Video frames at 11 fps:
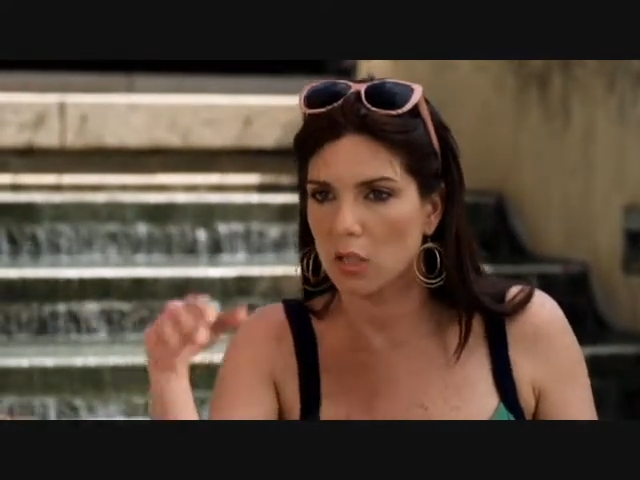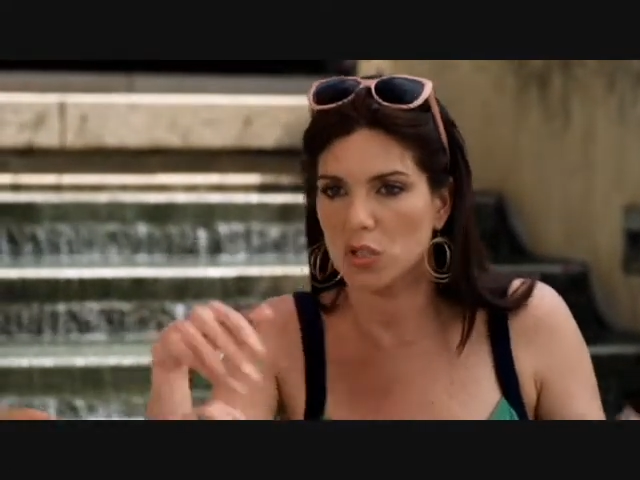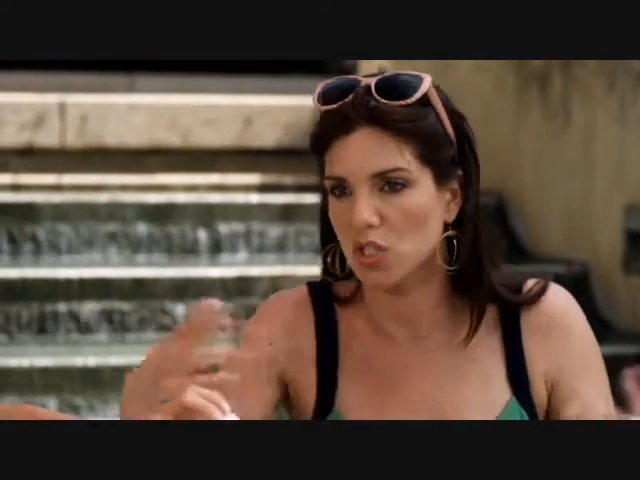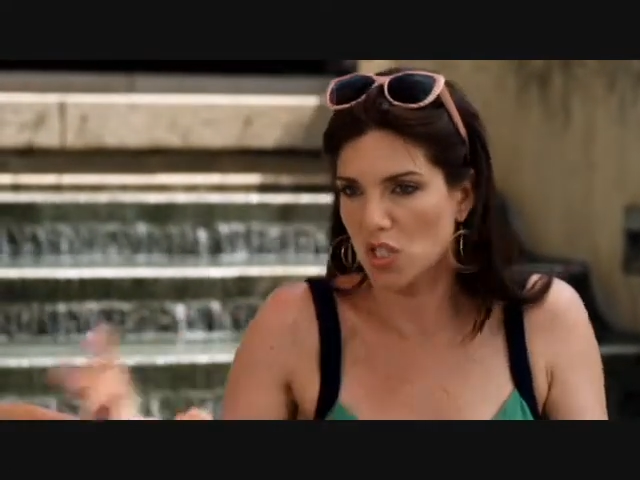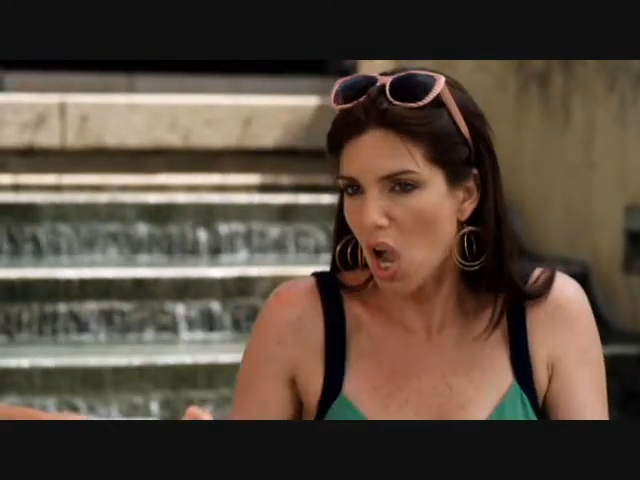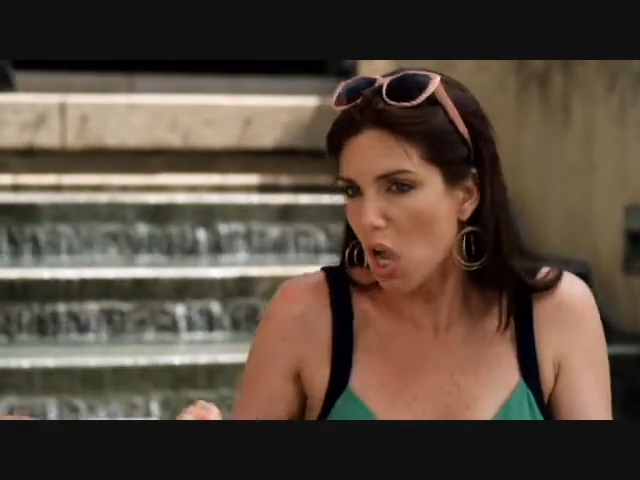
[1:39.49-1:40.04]
Like
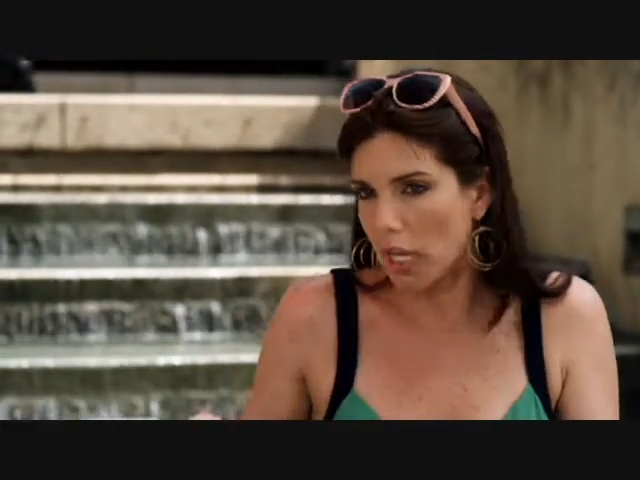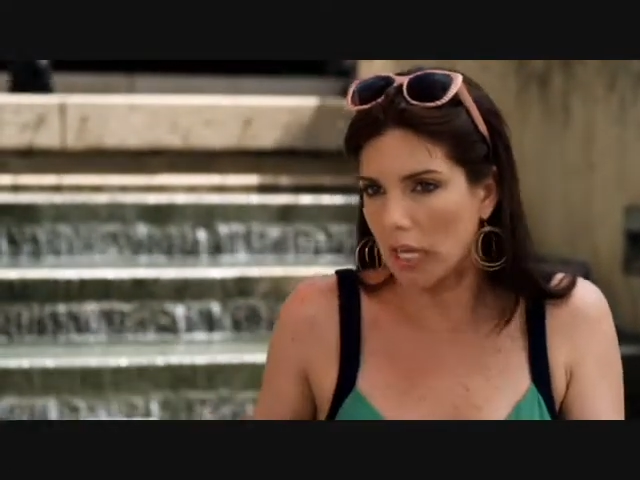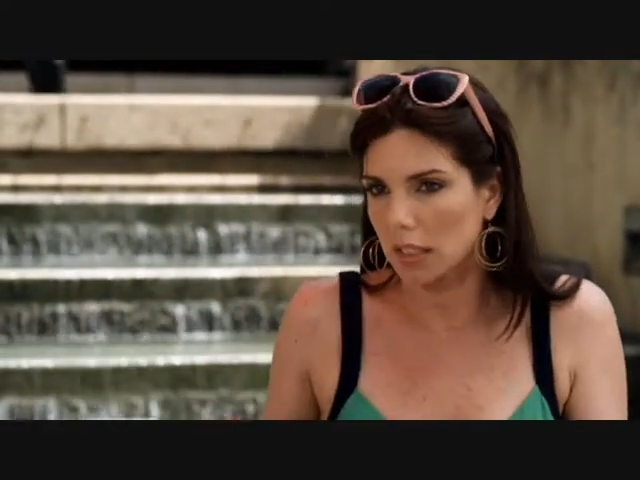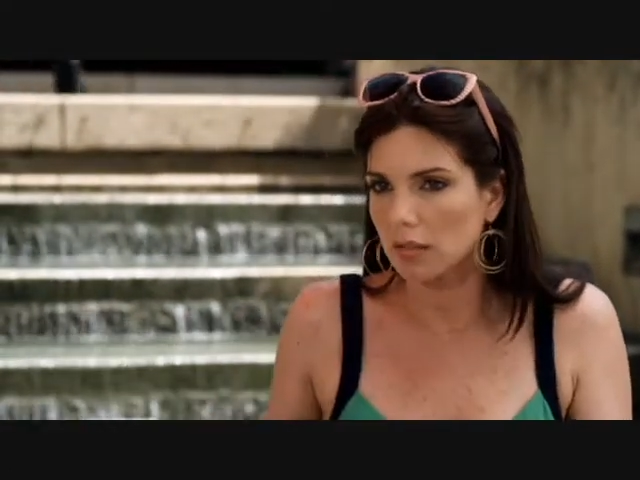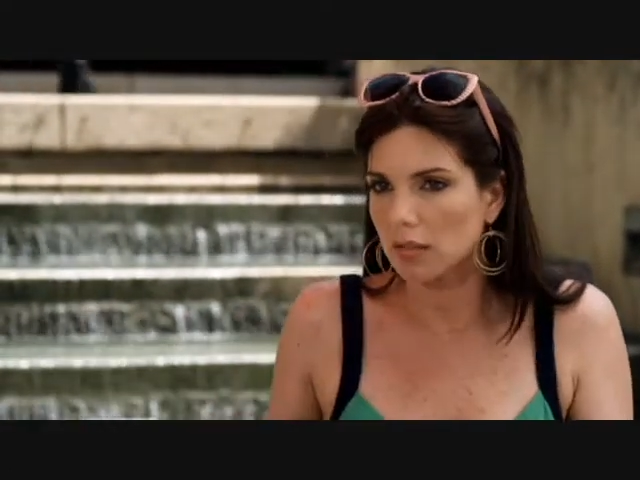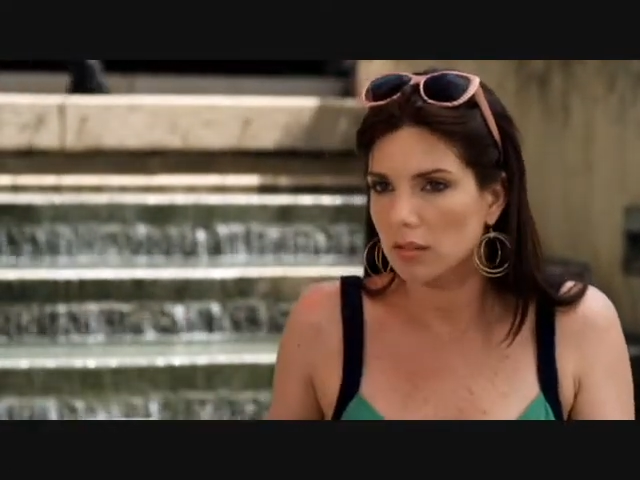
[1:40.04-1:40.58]
you're just
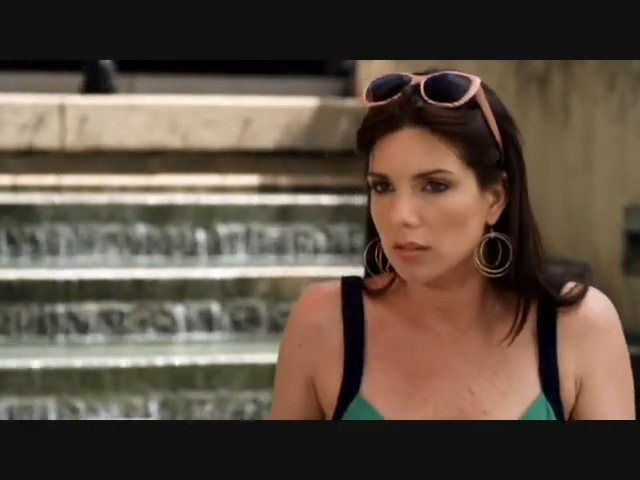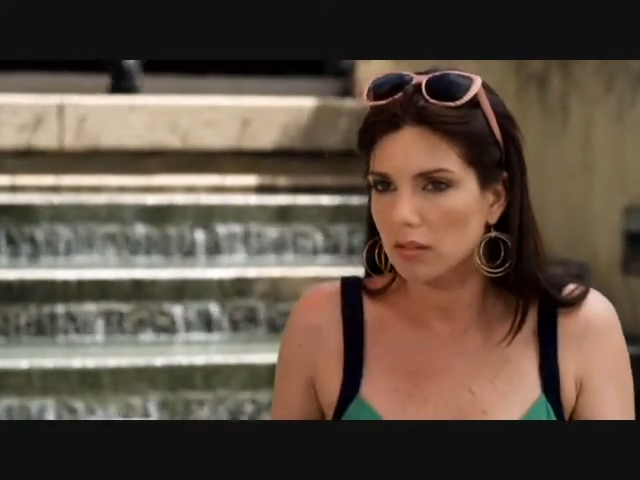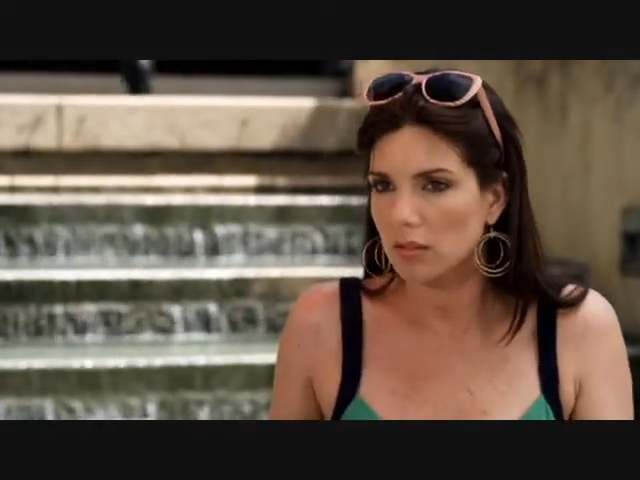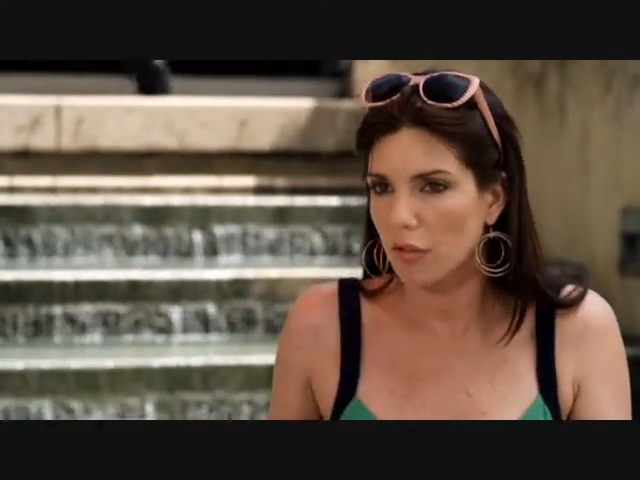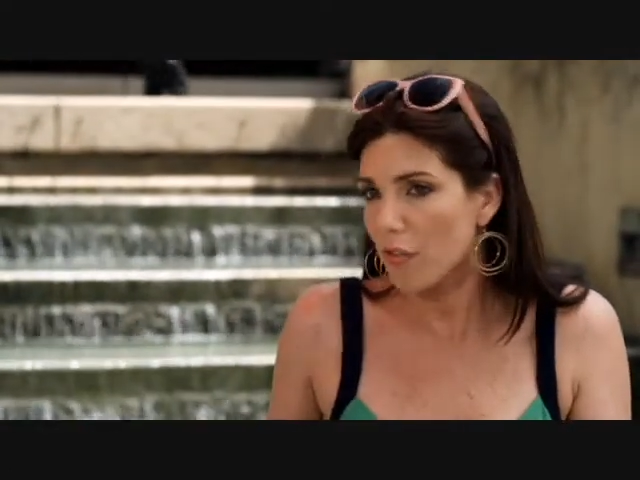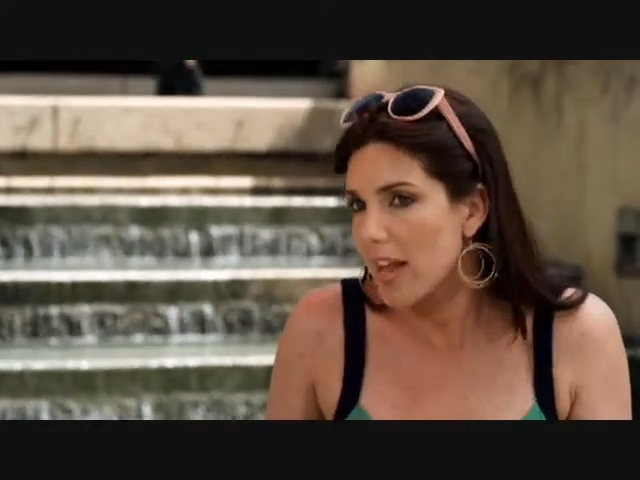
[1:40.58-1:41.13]
talking.
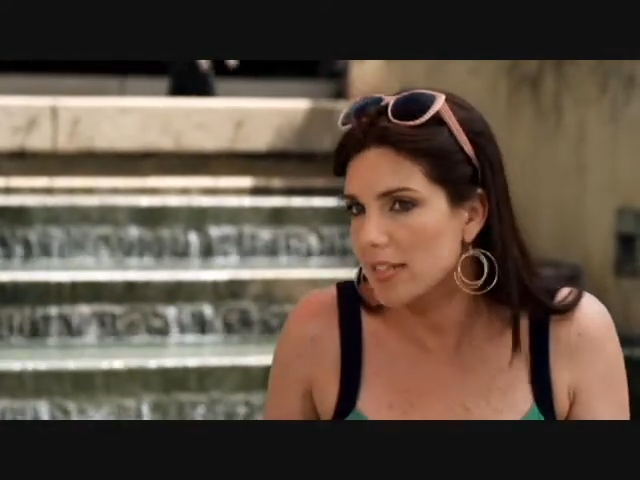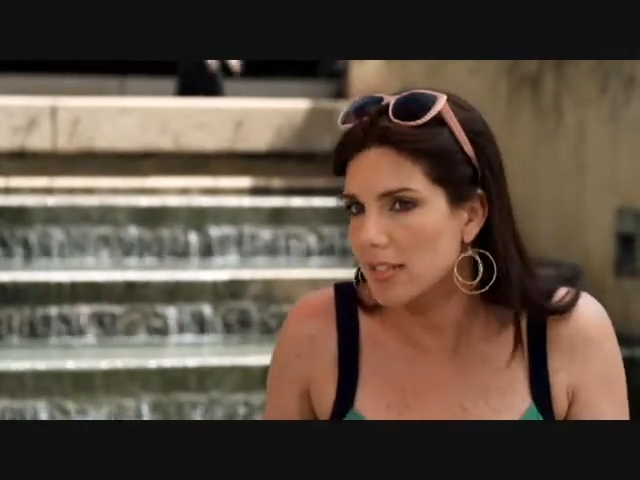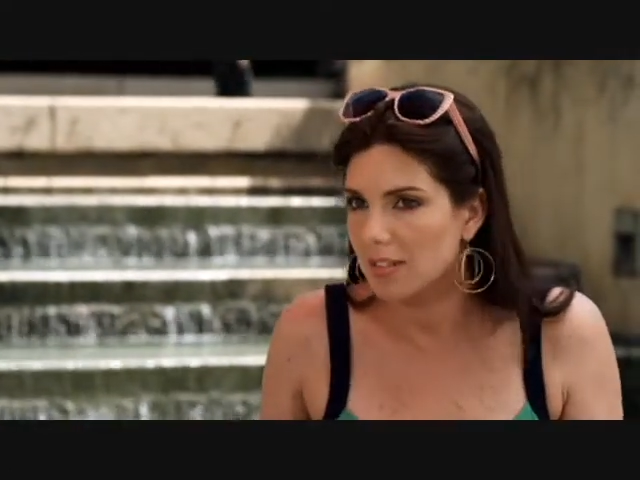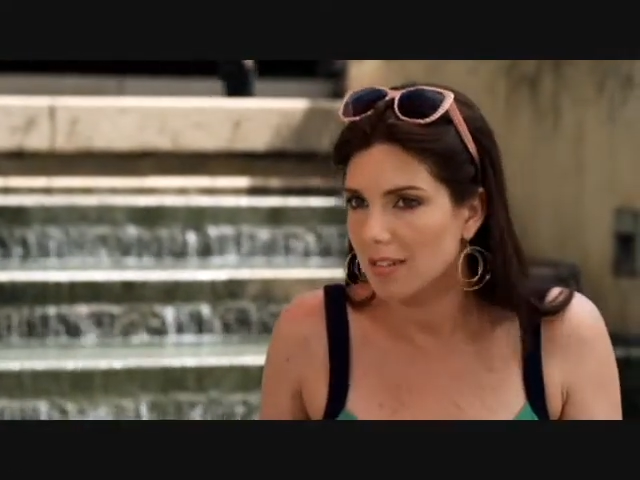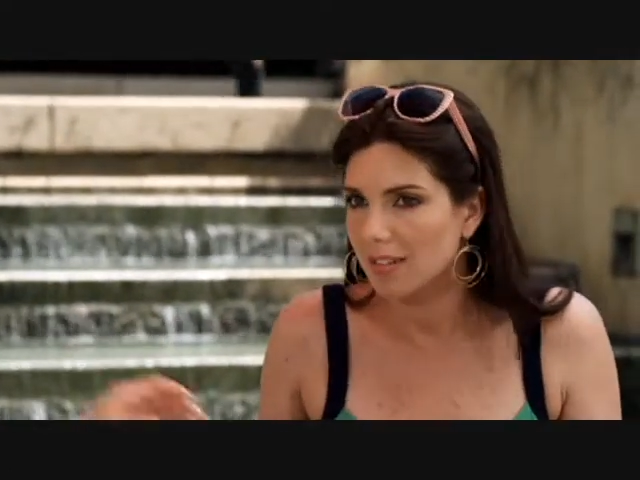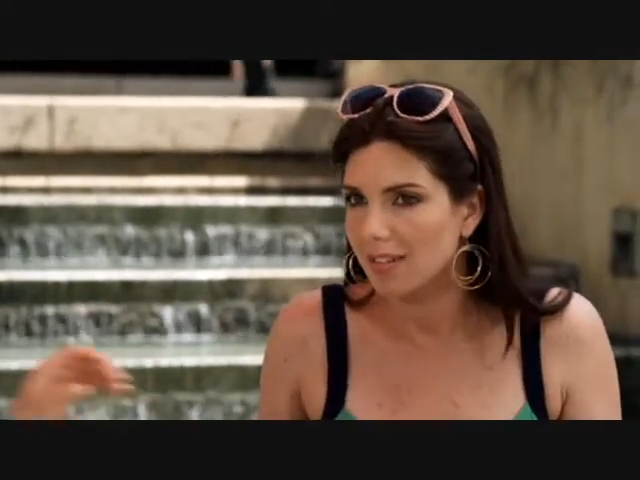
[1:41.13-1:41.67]
You're friends.